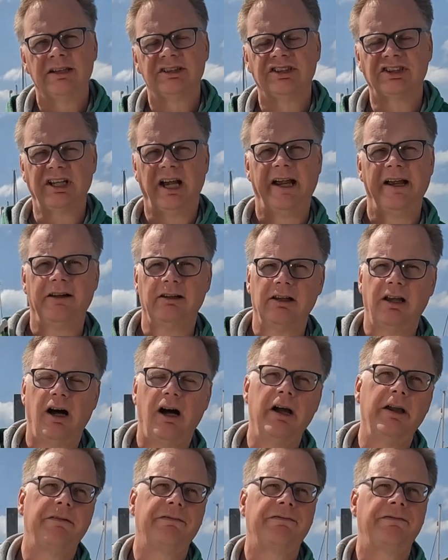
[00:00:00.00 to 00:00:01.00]
Sail
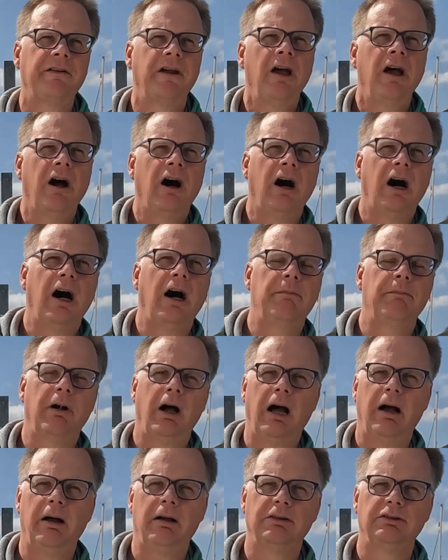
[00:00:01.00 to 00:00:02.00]
Life,
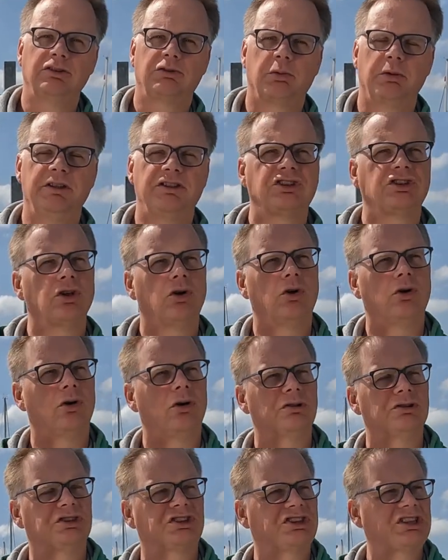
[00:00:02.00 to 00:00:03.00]
and we
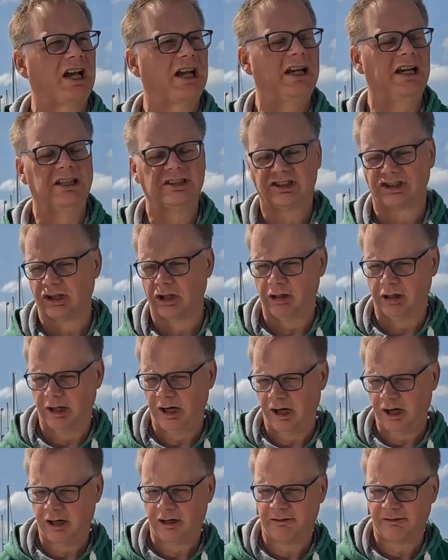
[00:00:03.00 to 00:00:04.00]
saw on Sailing
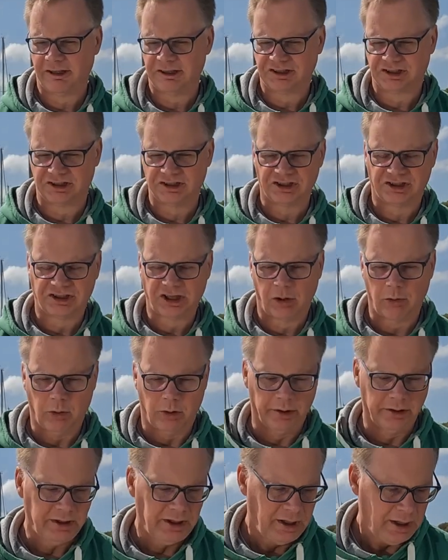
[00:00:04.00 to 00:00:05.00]
Solaris and so
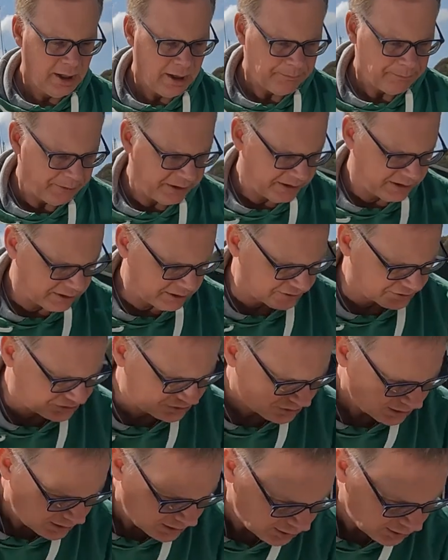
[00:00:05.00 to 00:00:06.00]
on, because